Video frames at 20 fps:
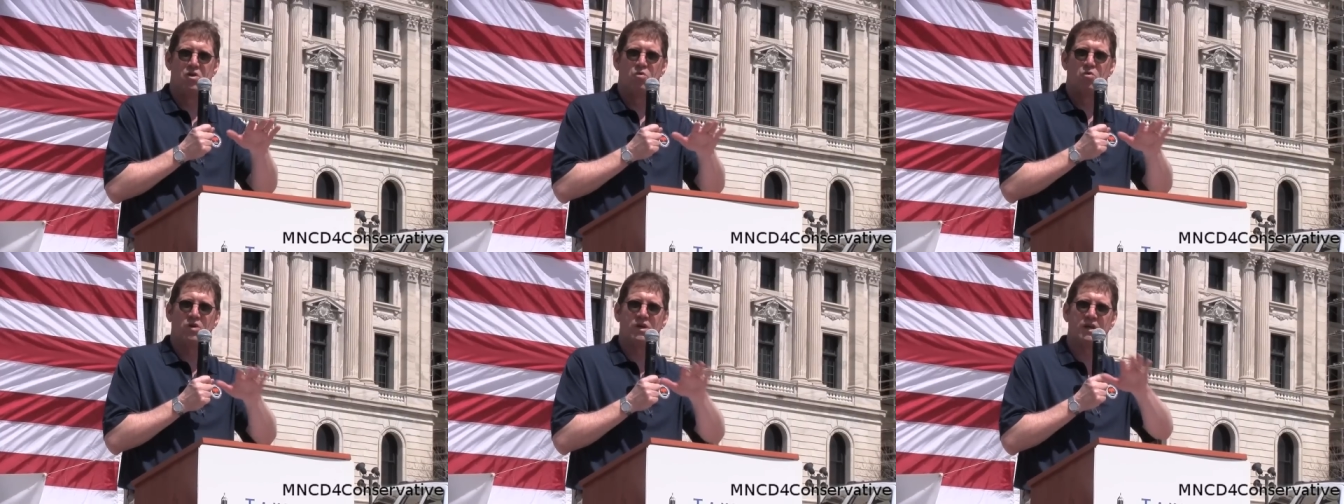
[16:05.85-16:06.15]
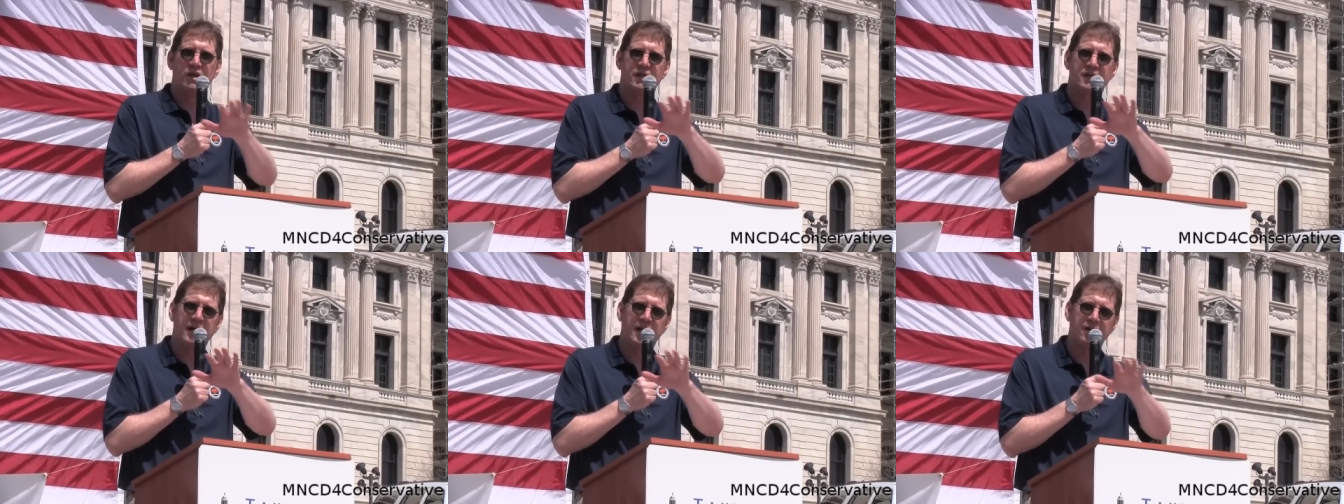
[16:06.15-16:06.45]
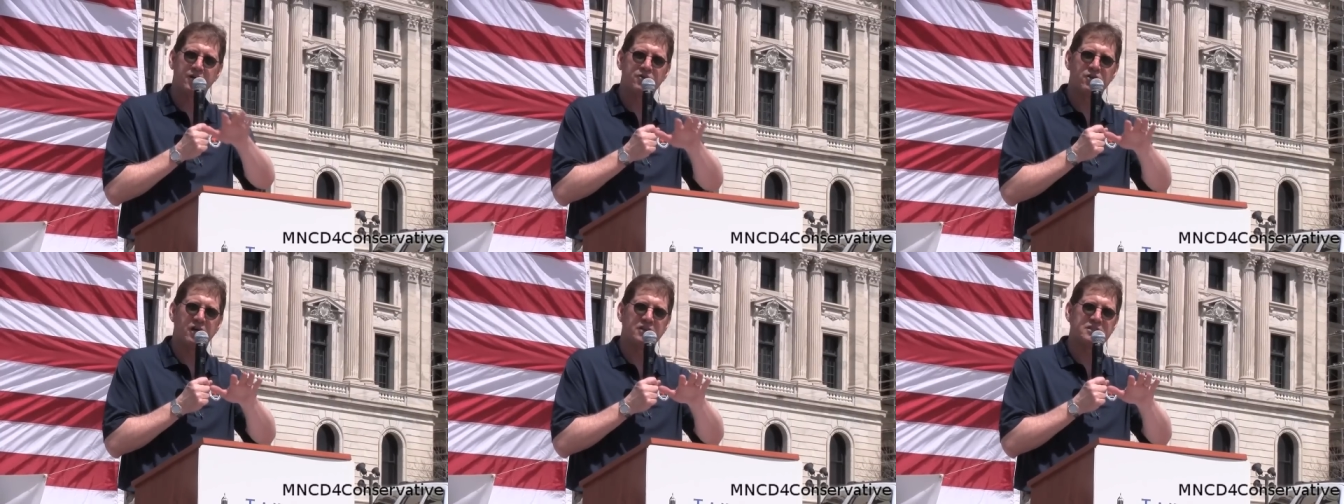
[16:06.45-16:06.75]
We're going to
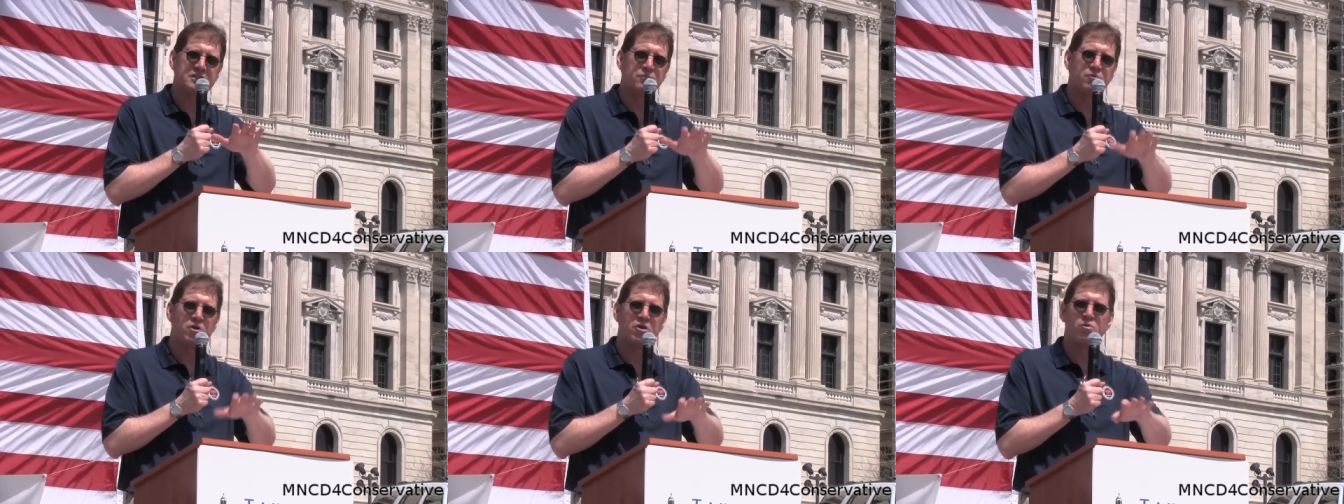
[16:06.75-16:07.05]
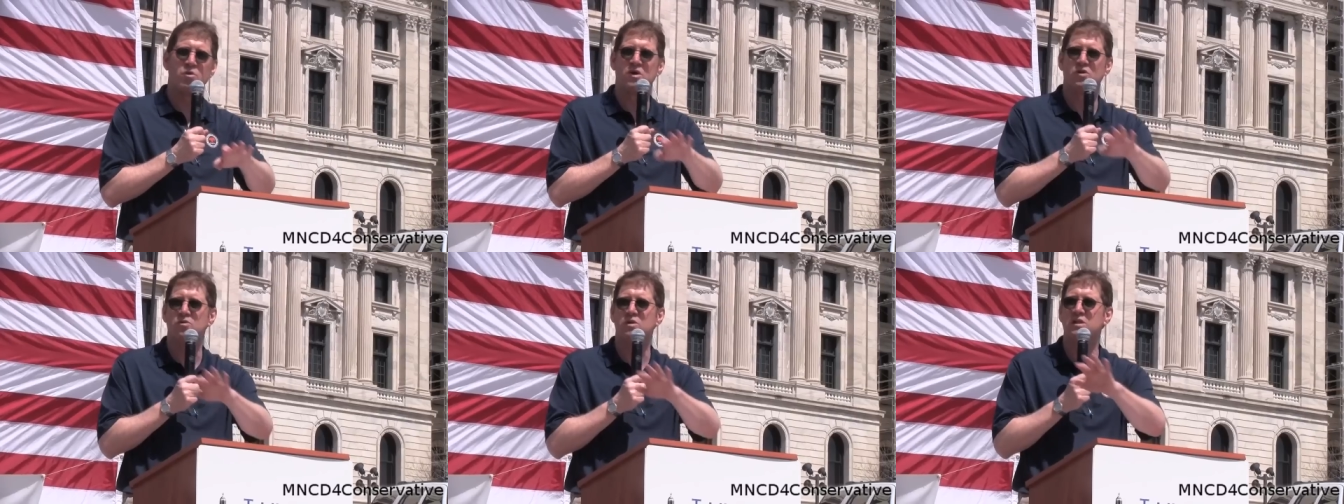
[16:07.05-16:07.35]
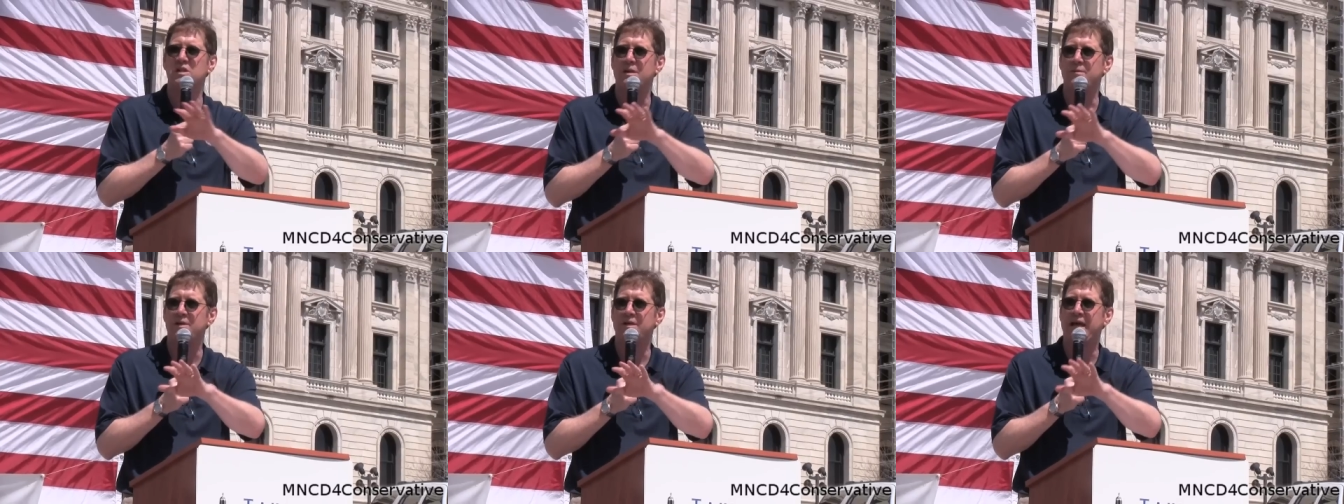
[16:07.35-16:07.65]
cut across the board. We're going to
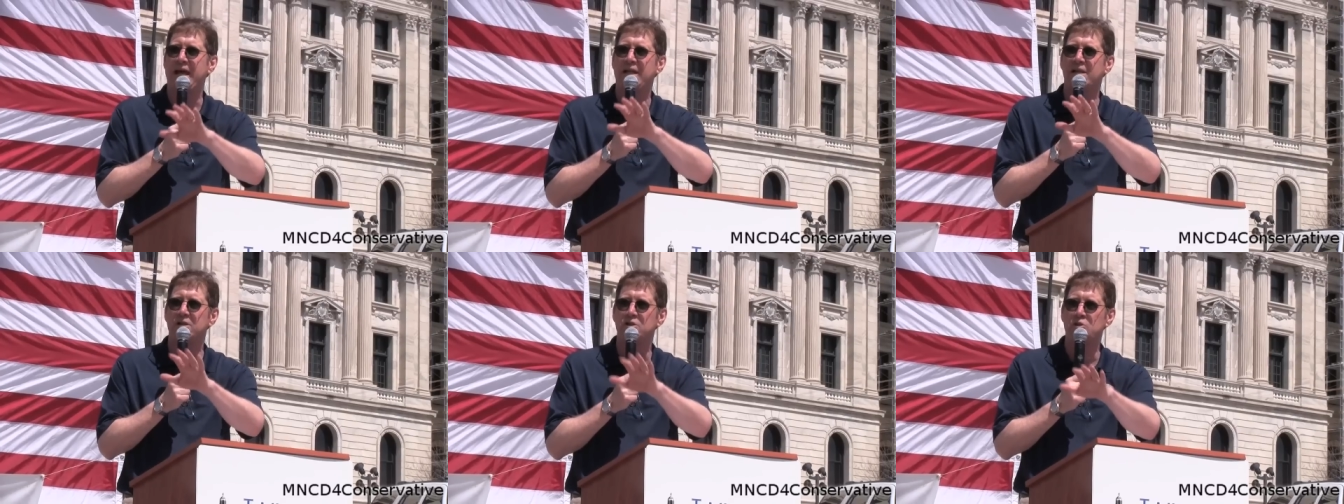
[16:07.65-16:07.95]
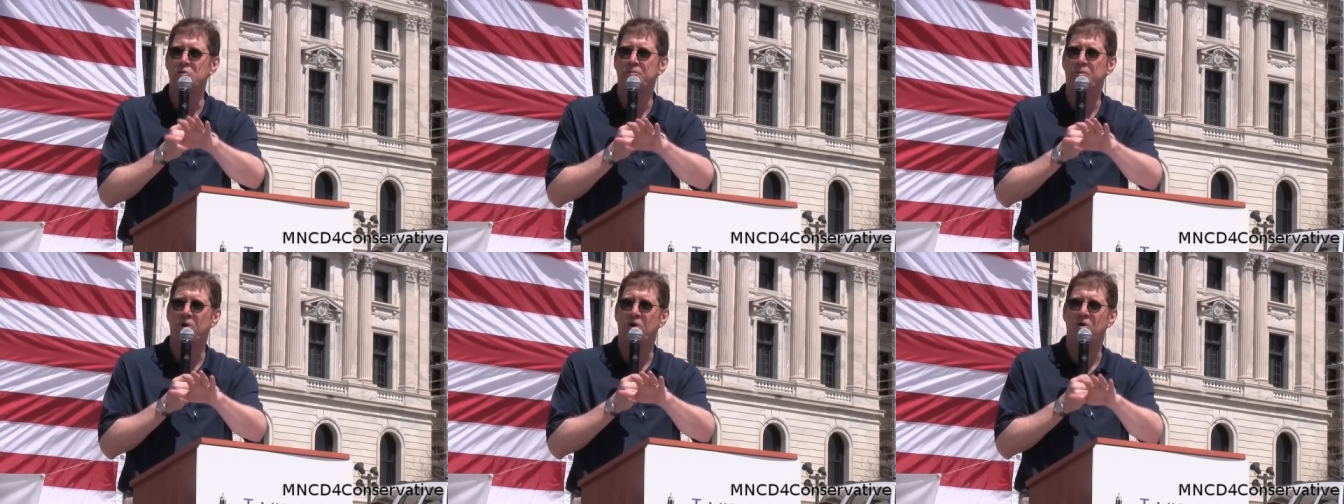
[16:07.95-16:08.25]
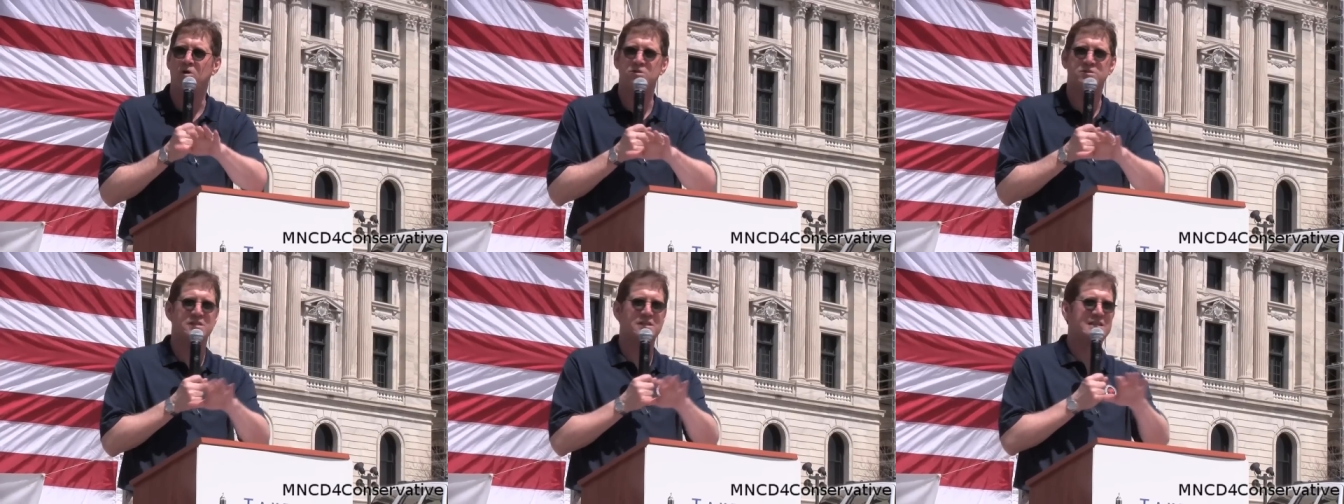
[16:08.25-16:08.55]
eliminate
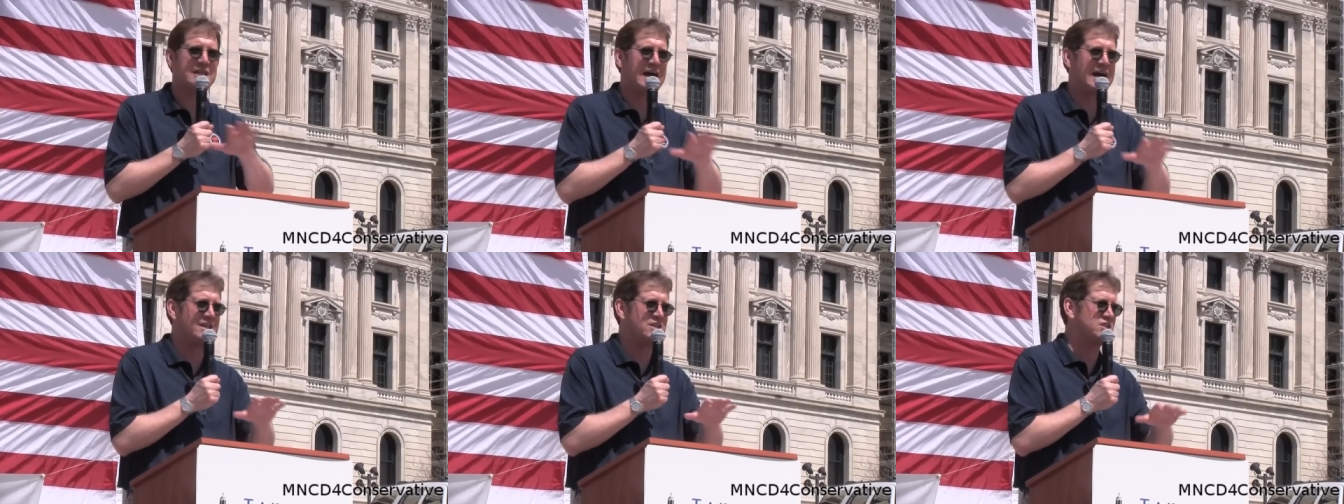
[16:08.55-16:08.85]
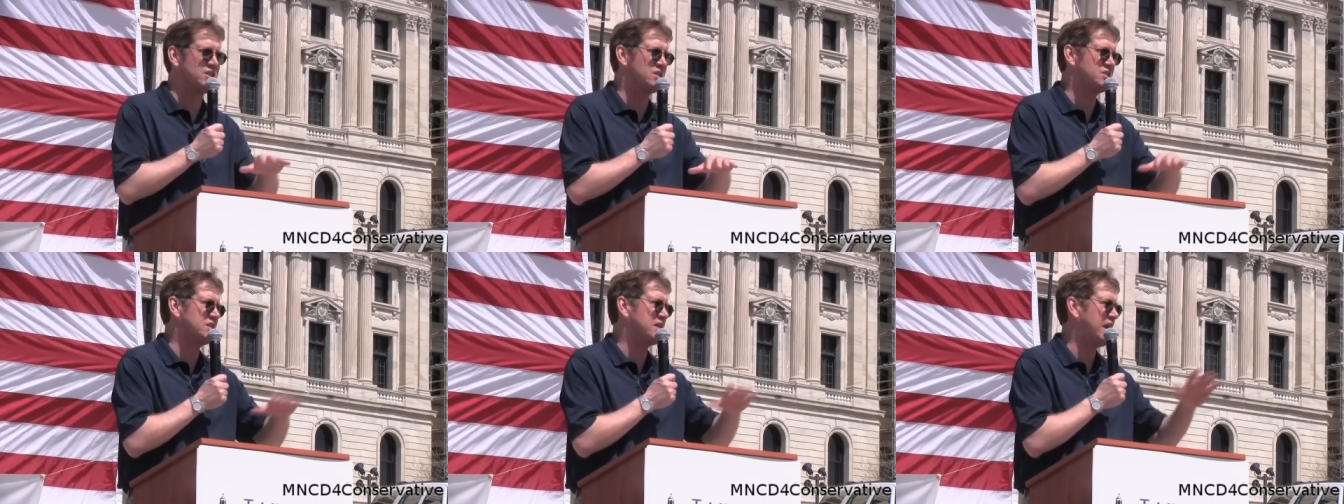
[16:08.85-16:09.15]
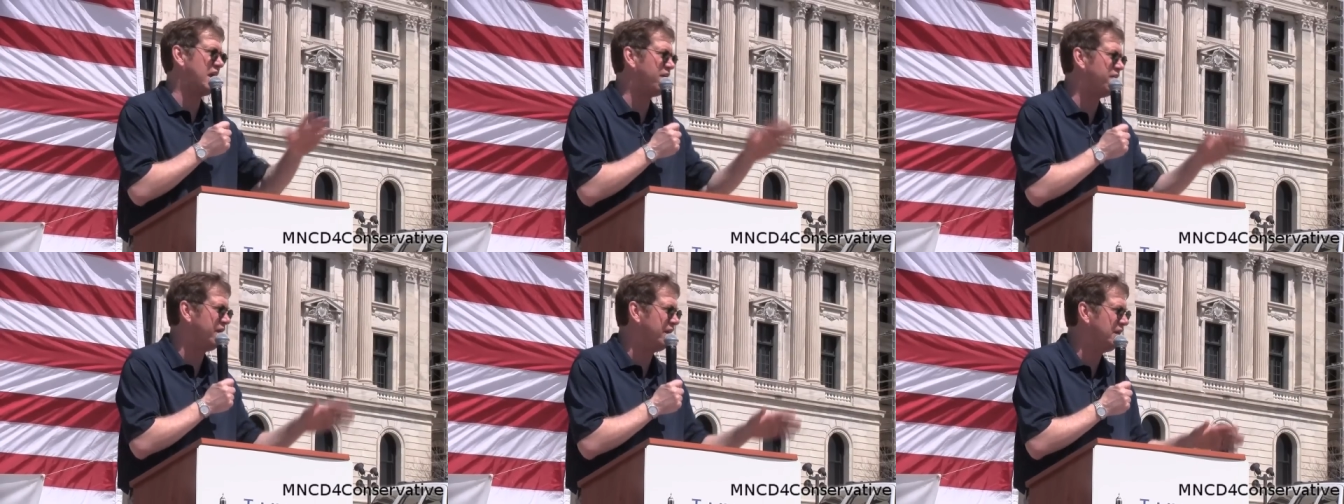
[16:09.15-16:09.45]
loopholes, not just
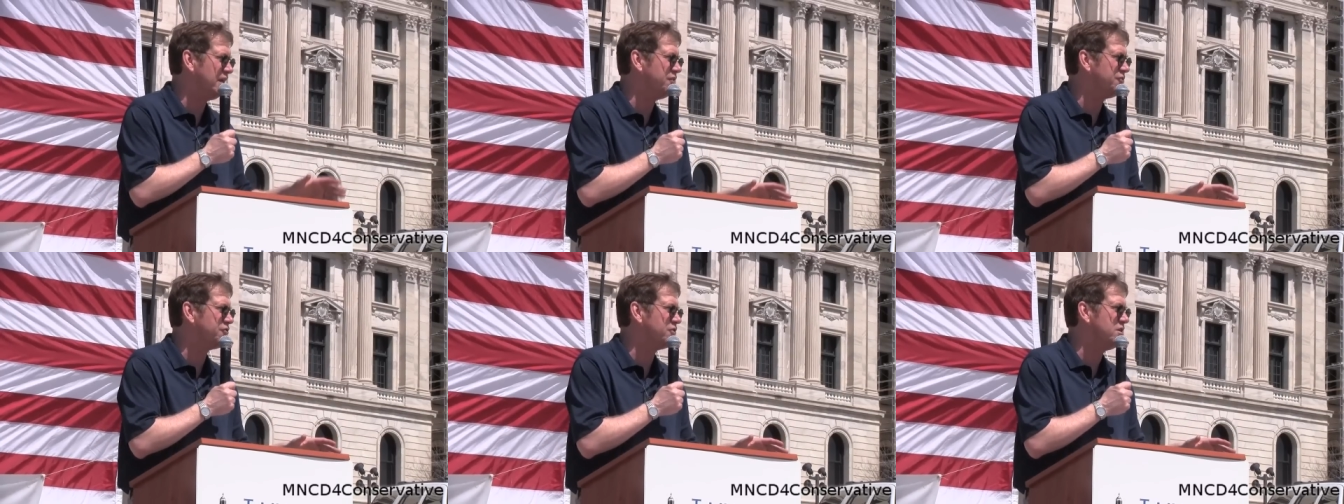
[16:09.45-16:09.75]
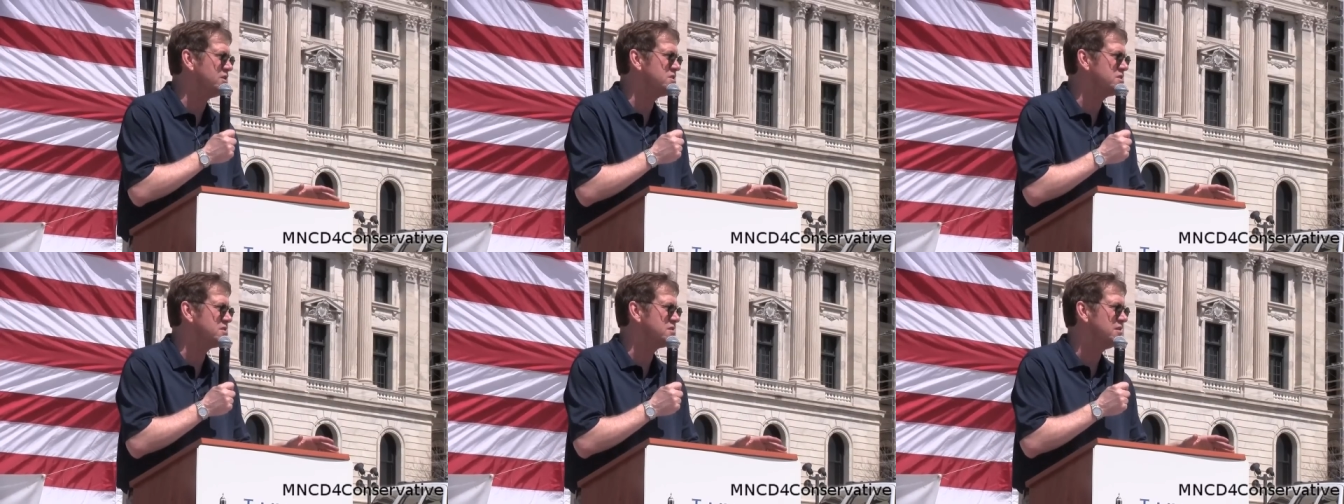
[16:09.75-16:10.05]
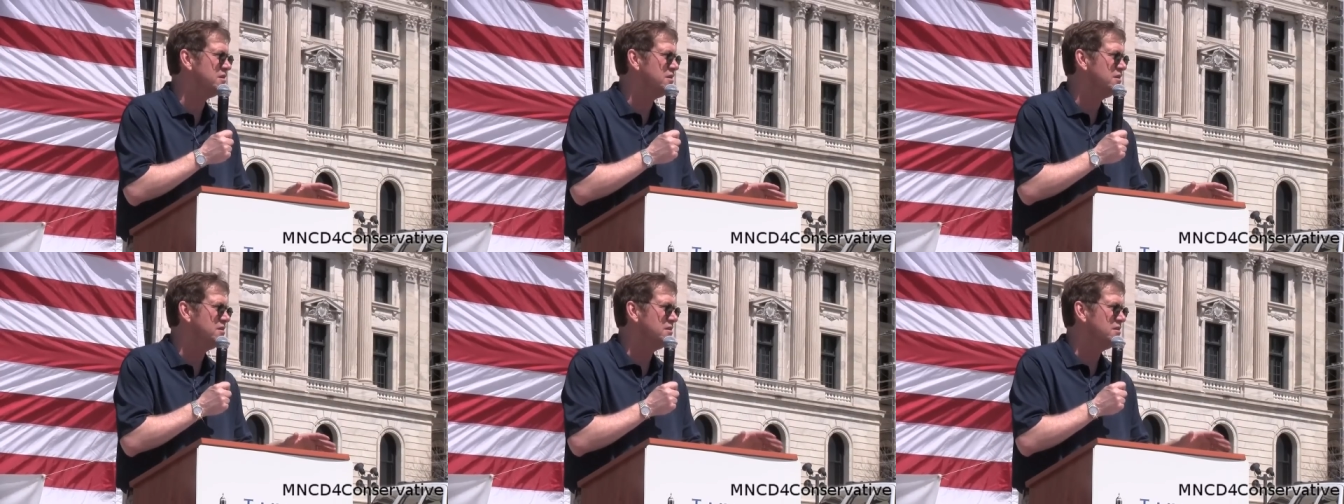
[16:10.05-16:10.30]
carried interest,